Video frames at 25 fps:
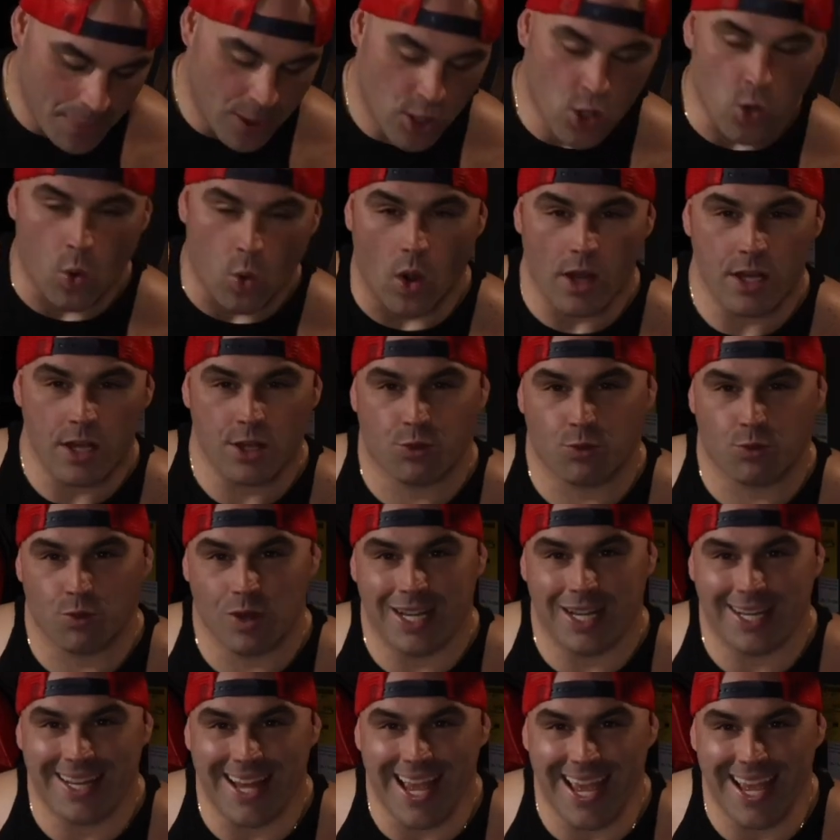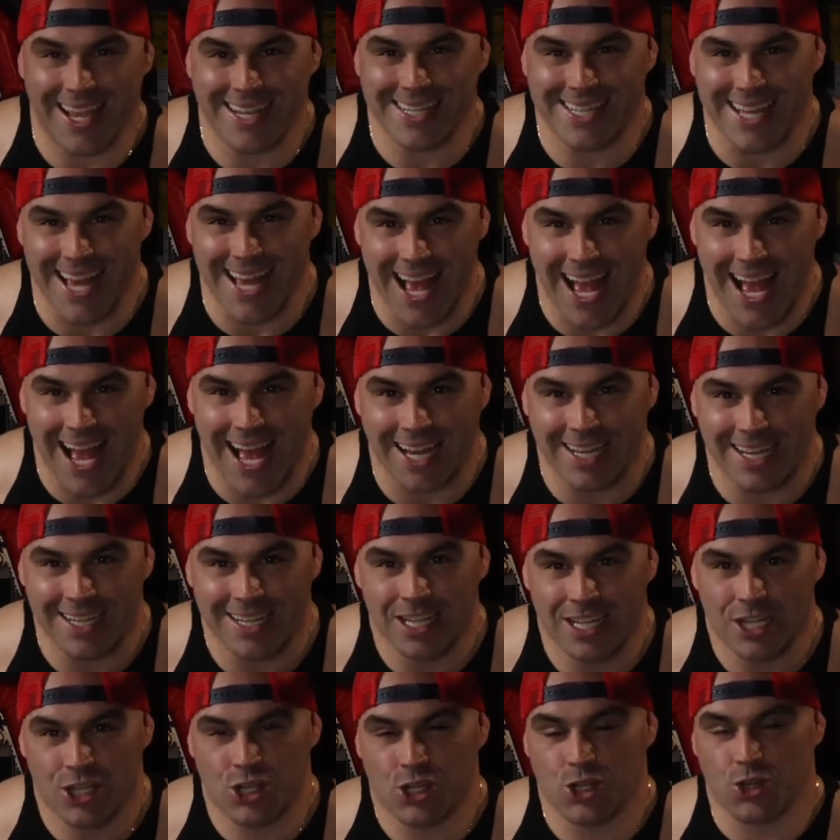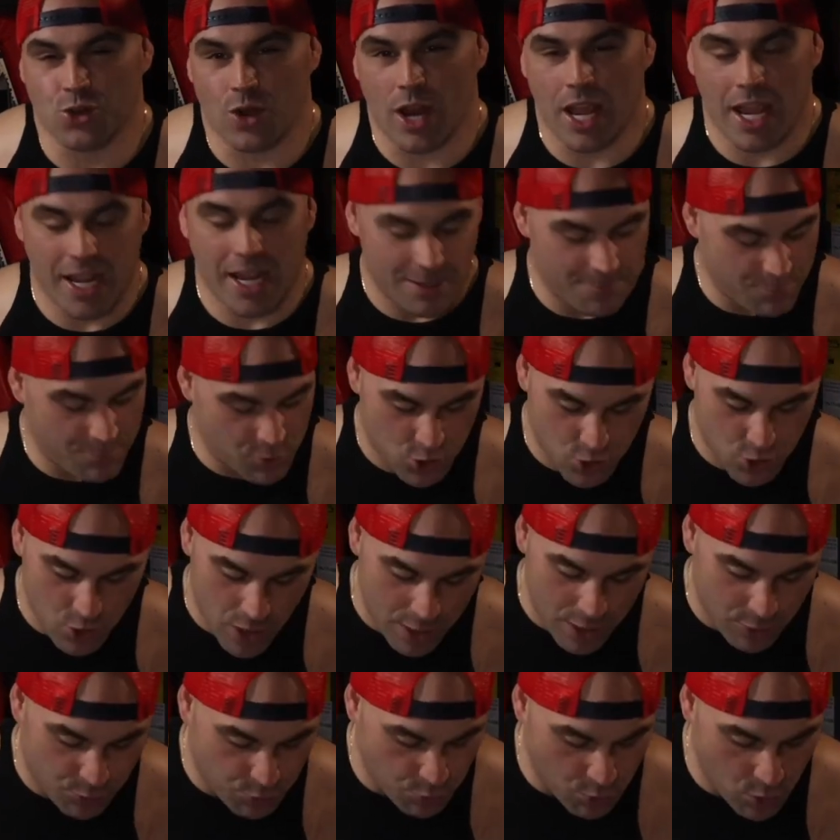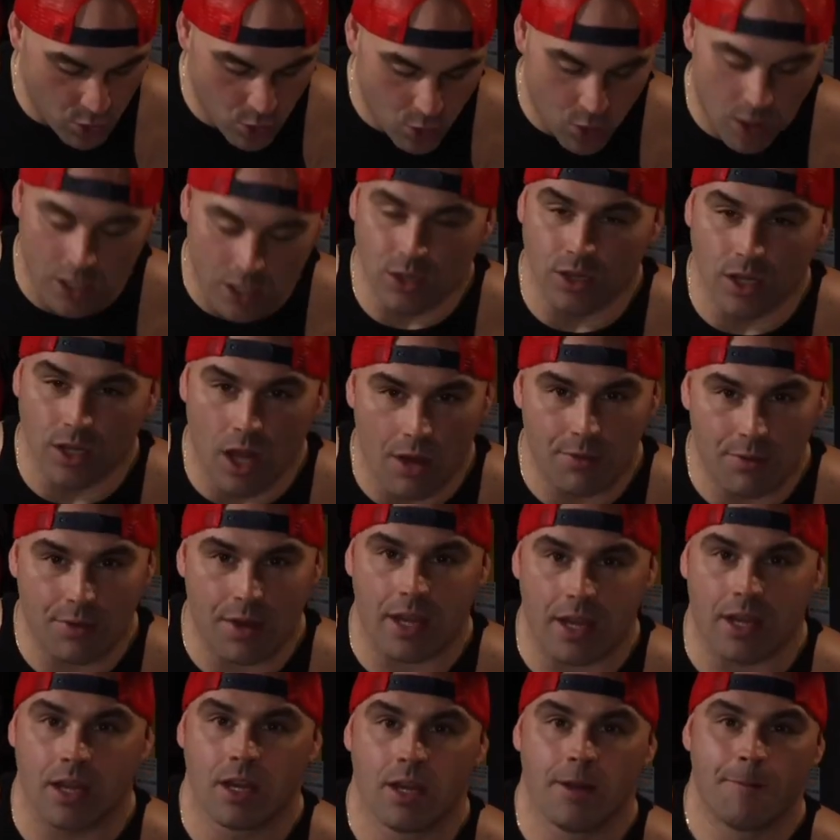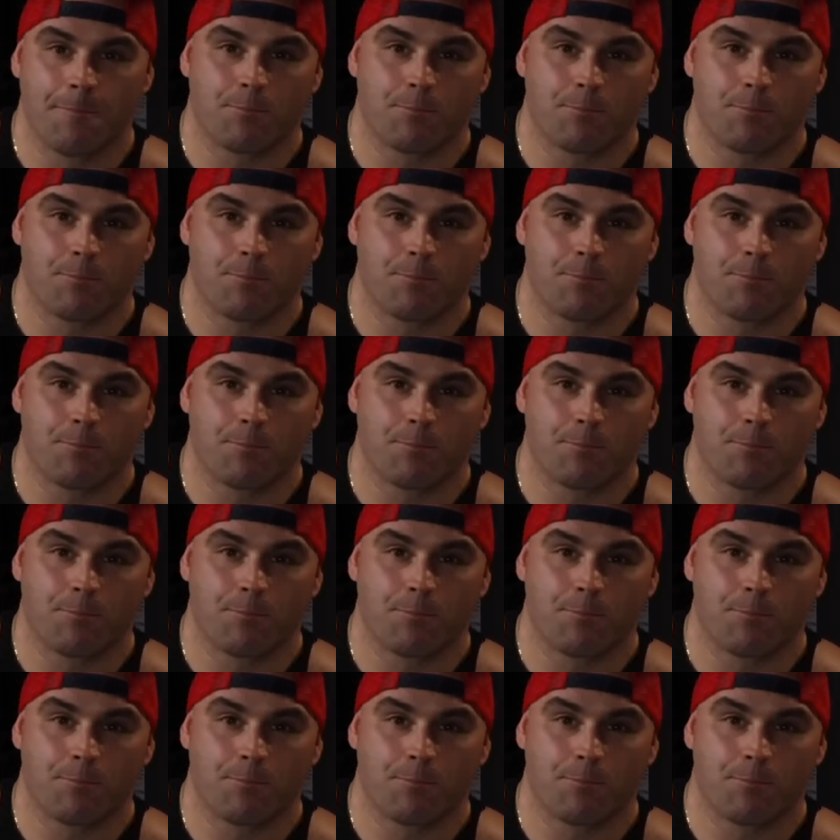23 days on, straight straight through. I love it.